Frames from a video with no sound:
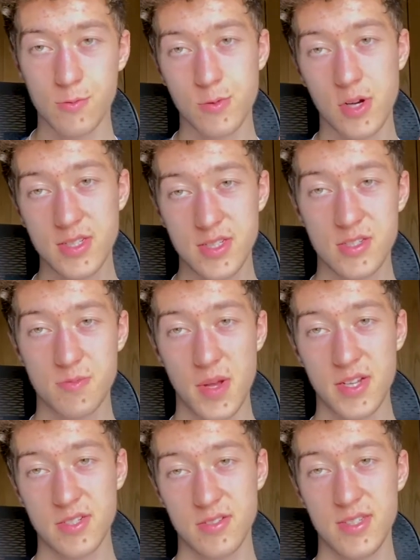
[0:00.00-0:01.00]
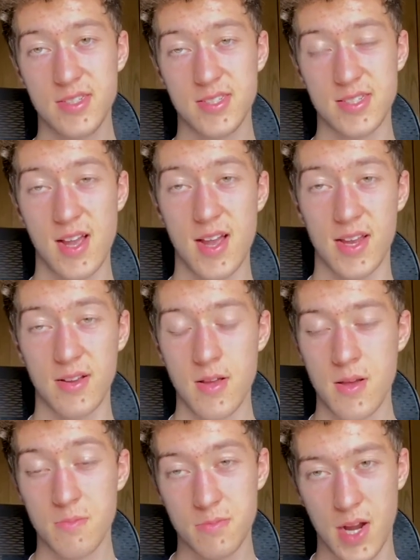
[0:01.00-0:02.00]
was specially designed
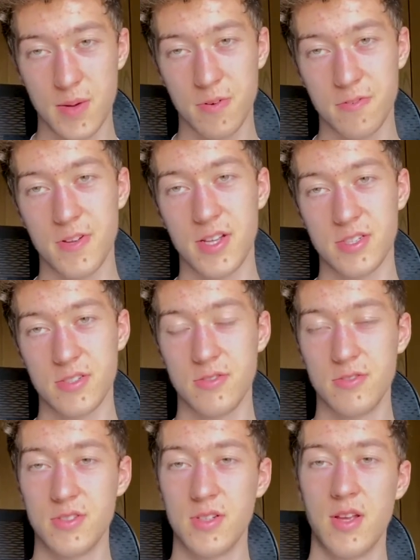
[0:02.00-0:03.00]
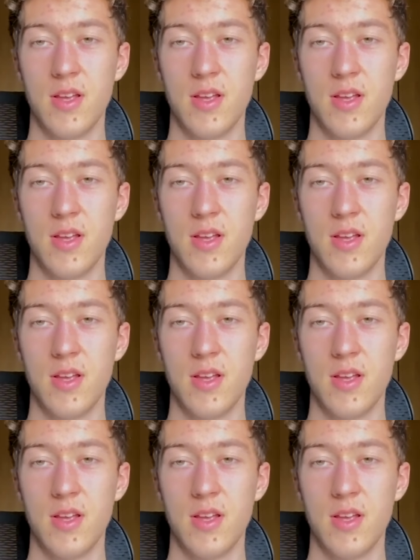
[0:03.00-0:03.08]
by professionals